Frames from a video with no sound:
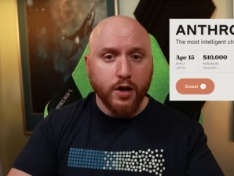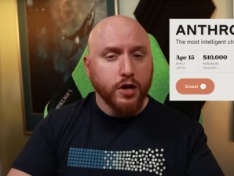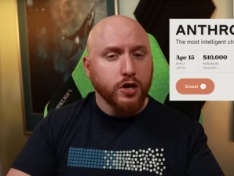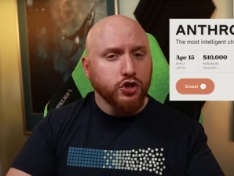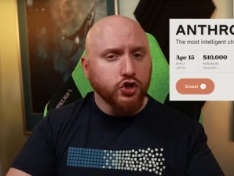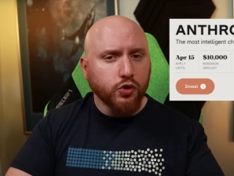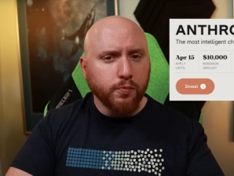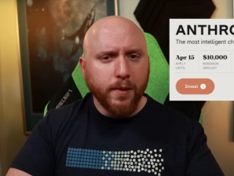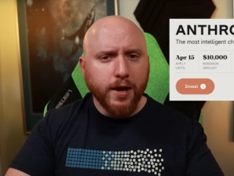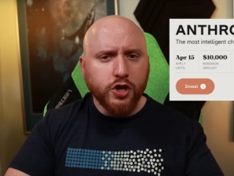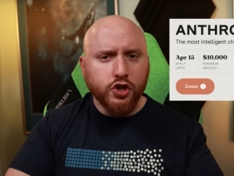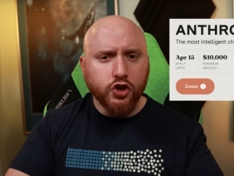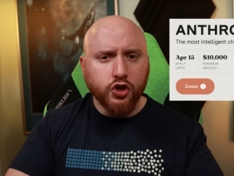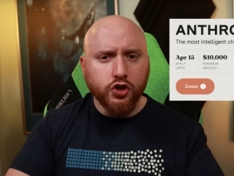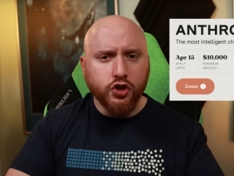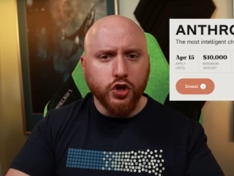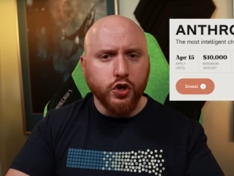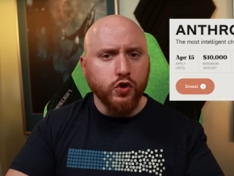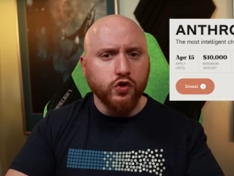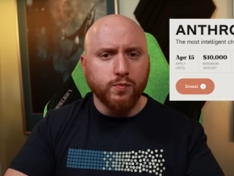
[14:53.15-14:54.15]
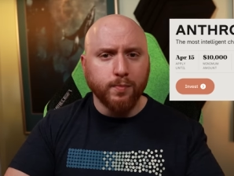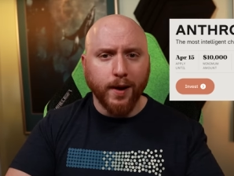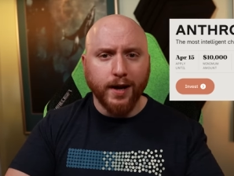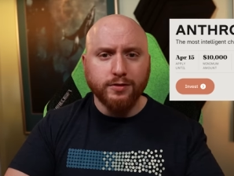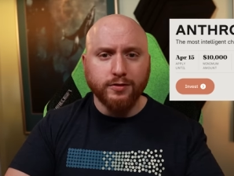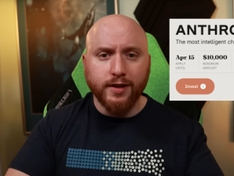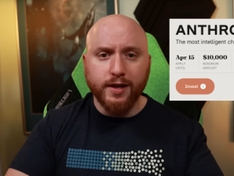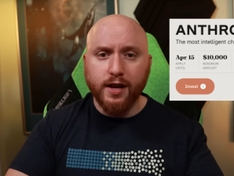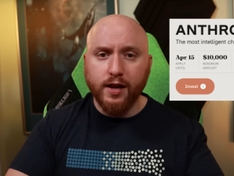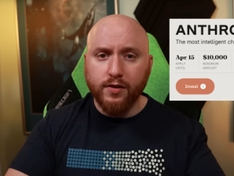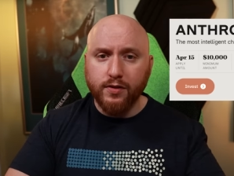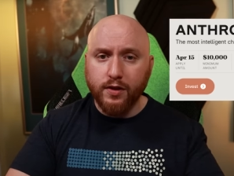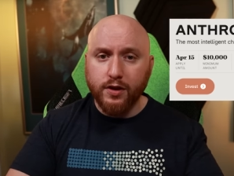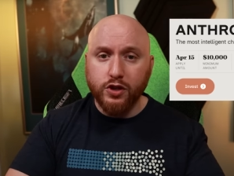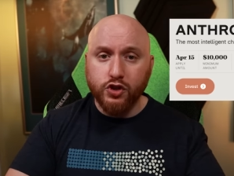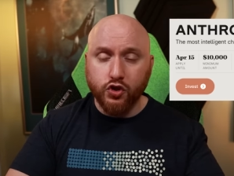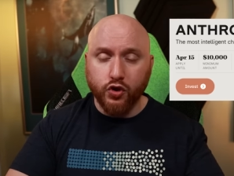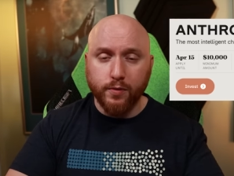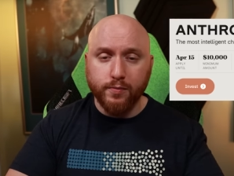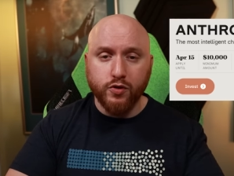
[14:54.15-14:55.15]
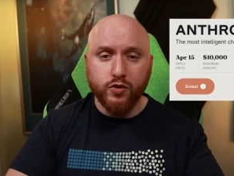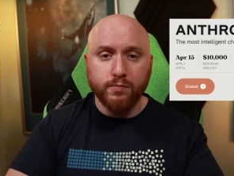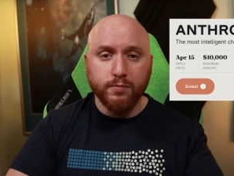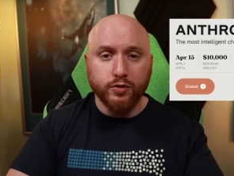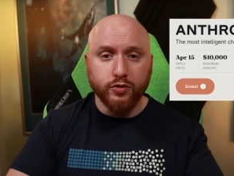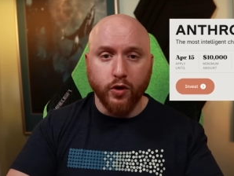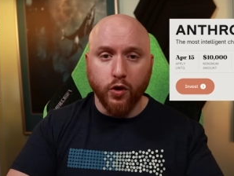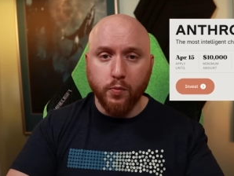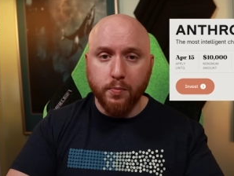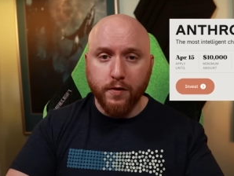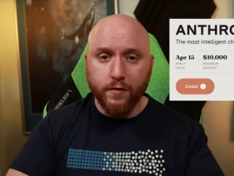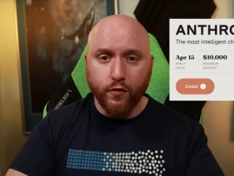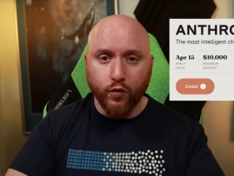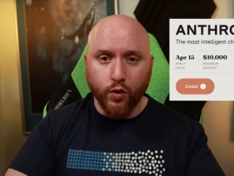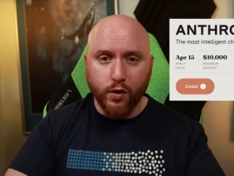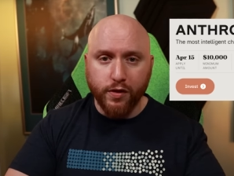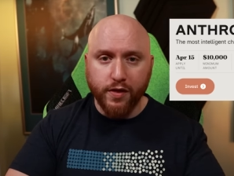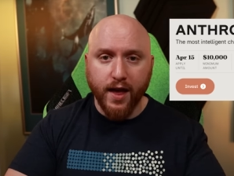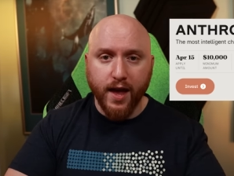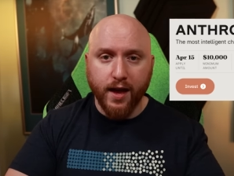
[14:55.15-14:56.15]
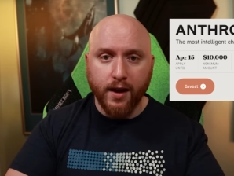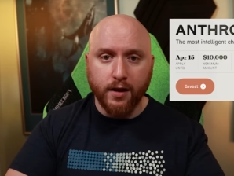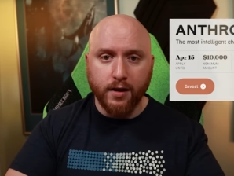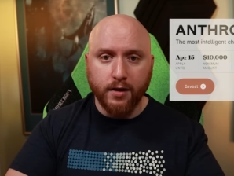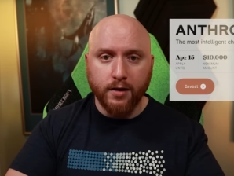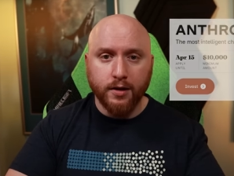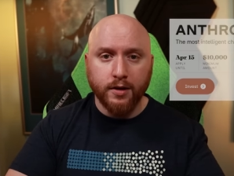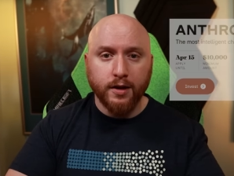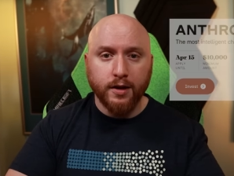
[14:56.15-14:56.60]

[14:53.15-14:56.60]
so make sure to use my link in the description below before then.